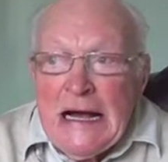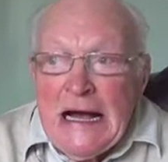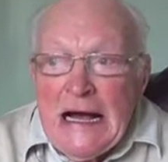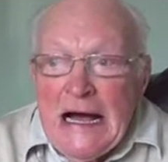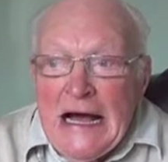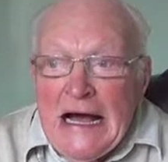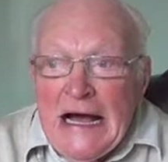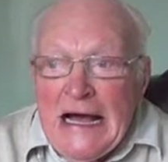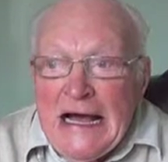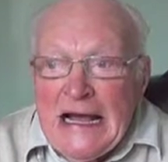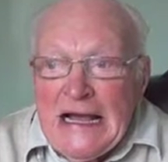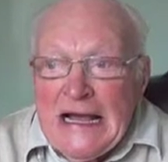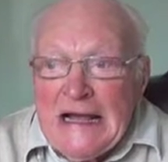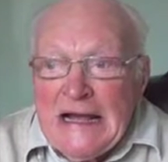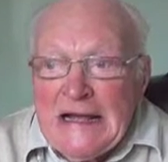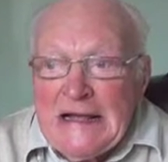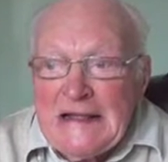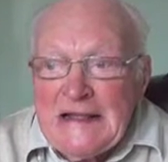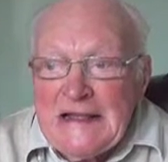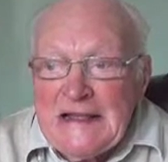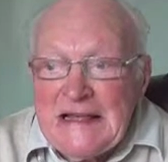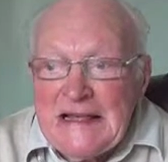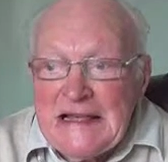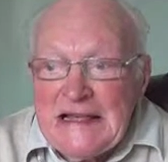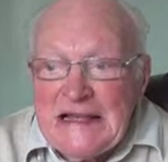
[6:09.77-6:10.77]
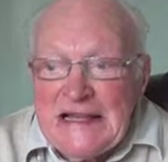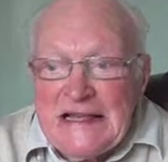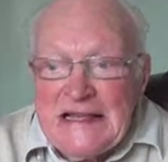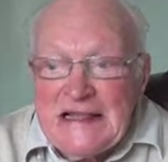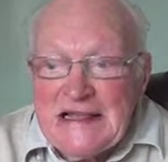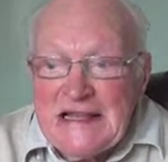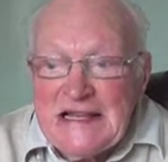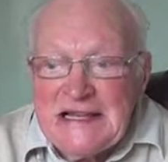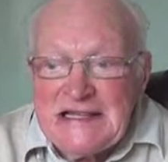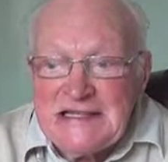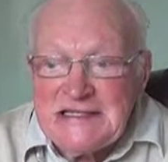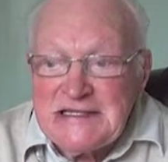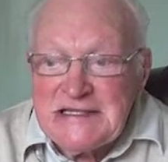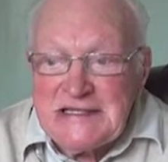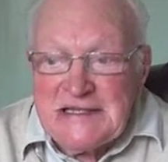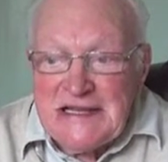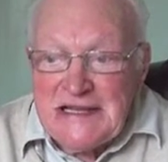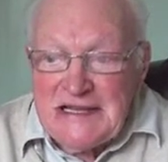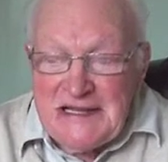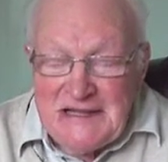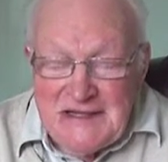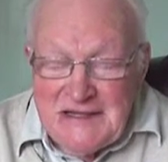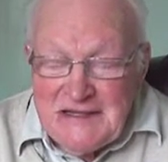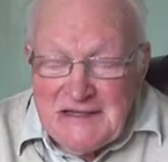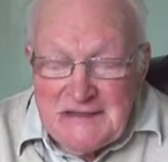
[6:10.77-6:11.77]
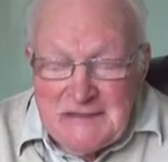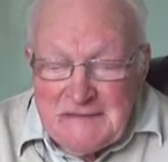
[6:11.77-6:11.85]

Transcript: Uh, they, uh, they, they,